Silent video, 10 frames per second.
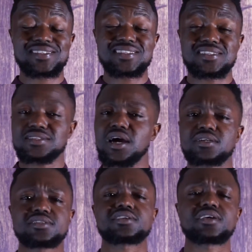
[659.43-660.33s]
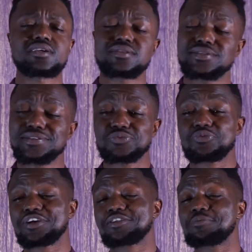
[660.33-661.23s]
It's intoxicating. This is
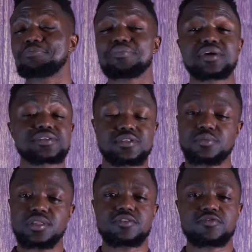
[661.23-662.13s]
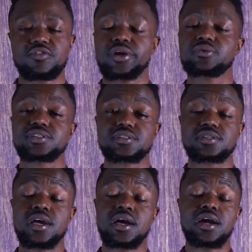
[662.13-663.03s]
one of the best smelling
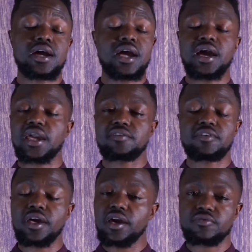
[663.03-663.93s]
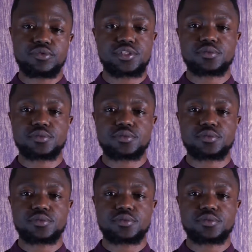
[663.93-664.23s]
fragrances I have ever